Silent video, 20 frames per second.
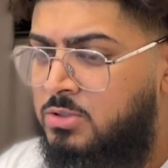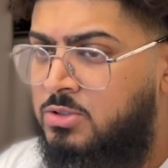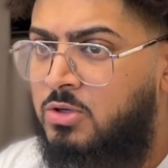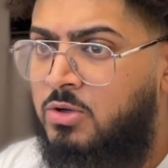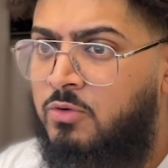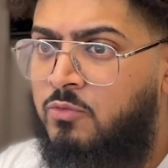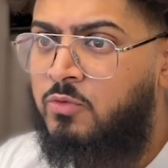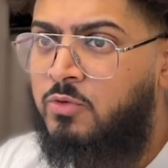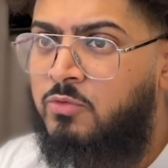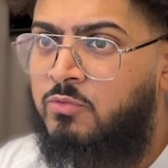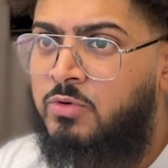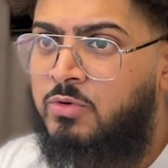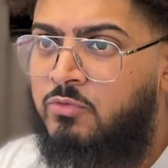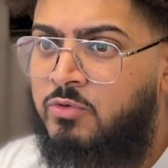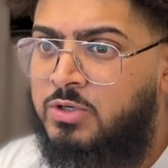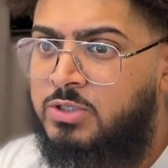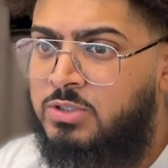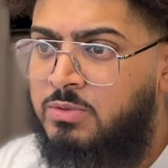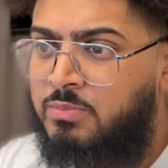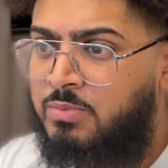So we
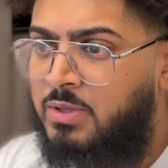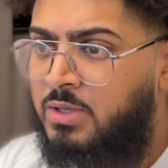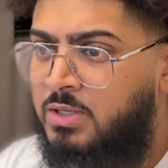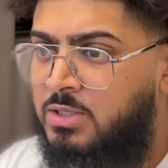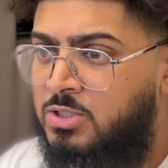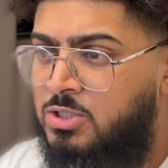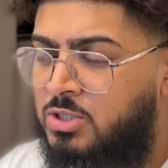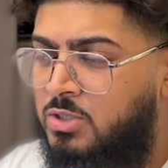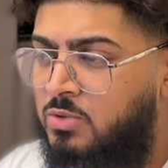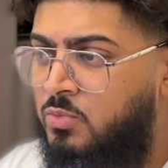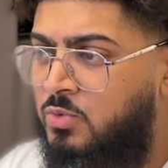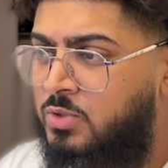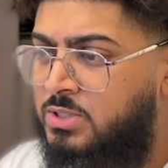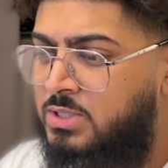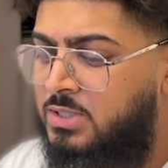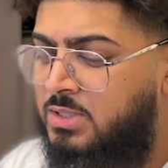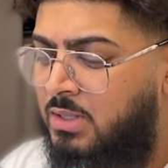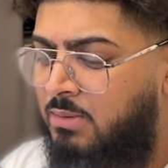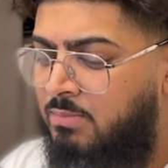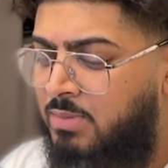refresh the page, we
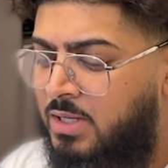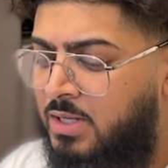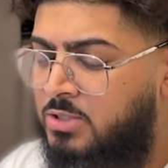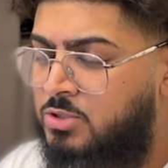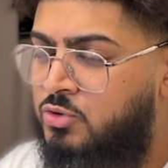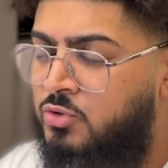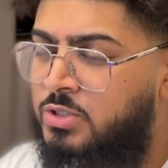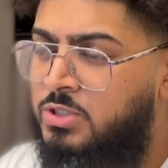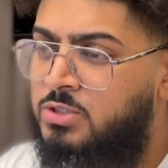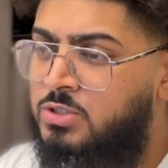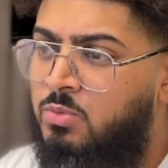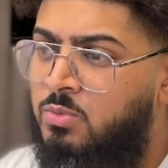see that blank screen.